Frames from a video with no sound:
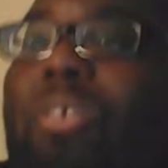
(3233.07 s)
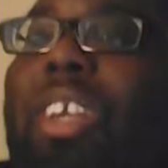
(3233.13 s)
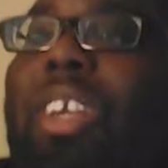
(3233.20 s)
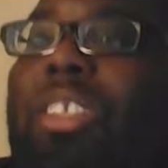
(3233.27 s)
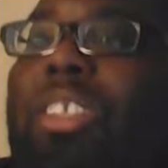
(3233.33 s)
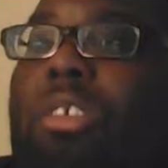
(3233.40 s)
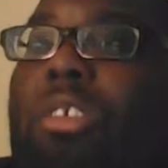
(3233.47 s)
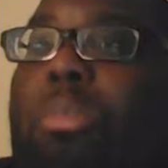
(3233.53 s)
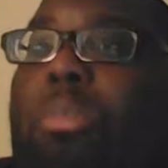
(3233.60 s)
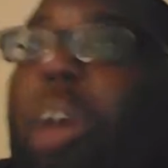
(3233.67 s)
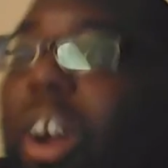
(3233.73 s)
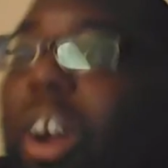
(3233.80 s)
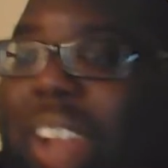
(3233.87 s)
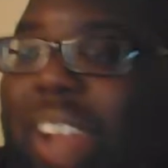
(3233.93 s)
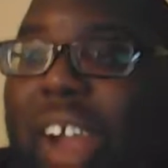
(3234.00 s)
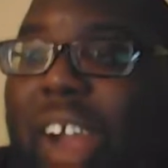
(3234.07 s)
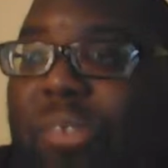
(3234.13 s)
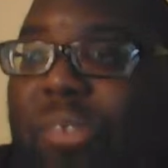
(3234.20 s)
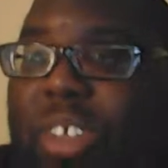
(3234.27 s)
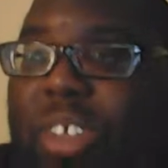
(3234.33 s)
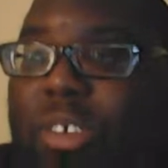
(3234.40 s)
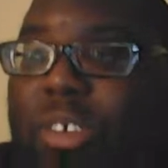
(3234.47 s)
where he can throw the ball
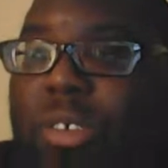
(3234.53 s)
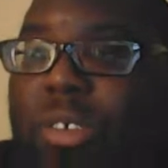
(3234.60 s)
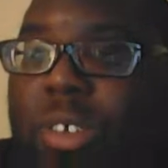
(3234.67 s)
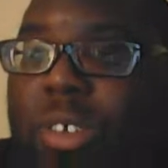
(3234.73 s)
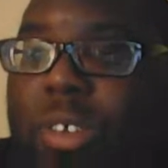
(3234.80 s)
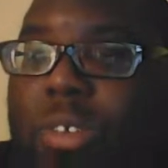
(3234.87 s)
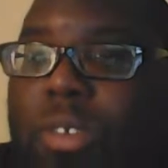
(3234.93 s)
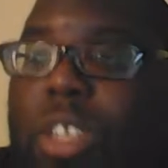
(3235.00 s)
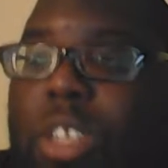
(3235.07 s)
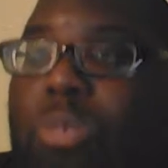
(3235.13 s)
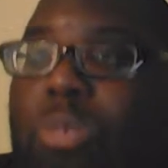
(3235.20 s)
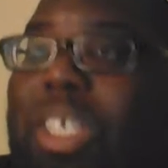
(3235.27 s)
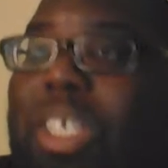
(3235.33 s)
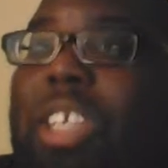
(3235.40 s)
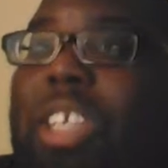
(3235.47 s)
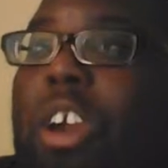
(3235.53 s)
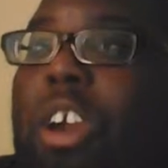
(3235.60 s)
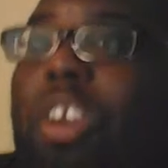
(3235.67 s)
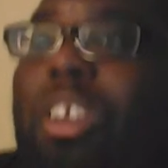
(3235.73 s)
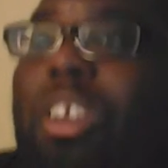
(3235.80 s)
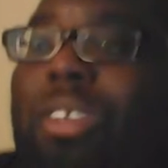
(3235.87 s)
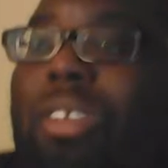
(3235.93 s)
downfield because we need to
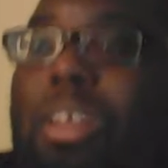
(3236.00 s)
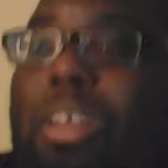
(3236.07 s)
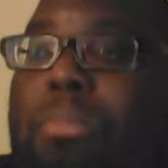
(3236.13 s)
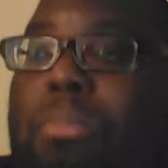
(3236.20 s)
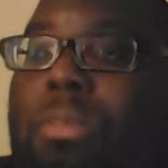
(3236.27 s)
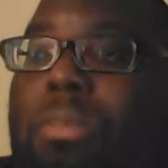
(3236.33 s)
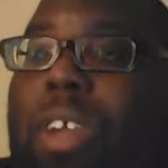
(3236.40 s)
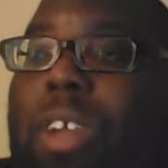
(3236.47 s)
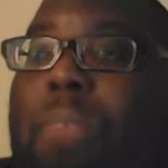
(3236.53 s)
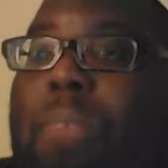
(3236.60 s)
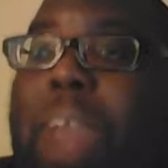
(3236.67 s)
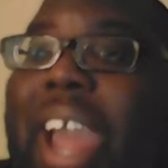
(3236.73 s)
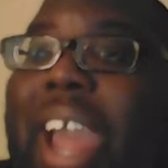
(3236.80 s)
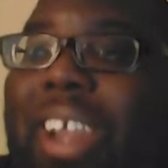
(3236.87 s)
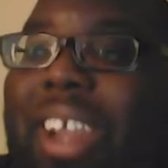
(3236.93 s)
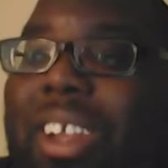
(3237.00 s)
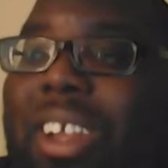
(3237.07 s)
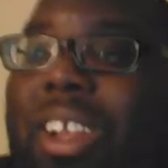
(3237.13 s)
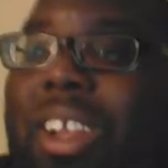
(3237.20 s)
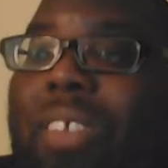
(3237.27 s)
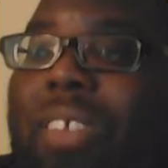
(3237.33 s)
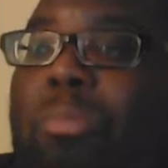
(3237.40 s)
hurry up, come back,
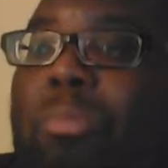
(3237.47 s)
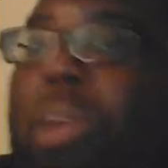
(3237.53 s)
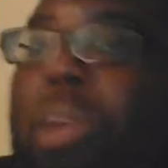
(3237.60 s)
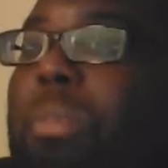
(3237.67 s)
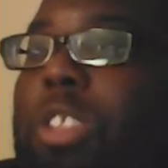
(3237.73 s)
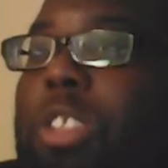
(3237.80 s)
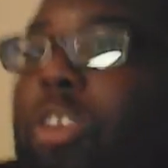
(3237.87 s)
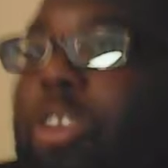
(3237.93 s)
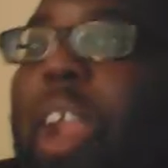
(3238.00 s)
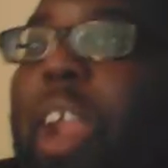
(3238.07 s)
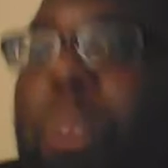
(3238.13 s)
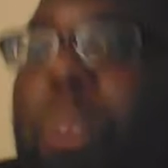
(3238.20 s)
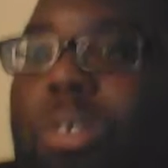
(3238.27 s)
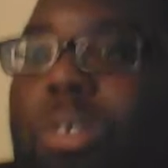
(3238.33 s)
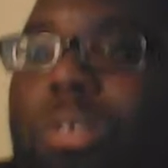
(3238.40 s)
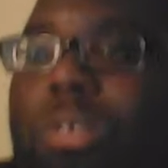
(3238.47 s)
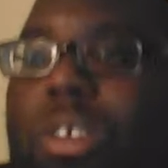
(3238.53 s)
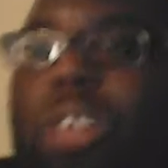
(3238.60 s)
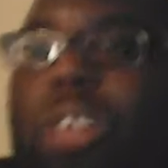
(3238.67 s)
bump a scramble. I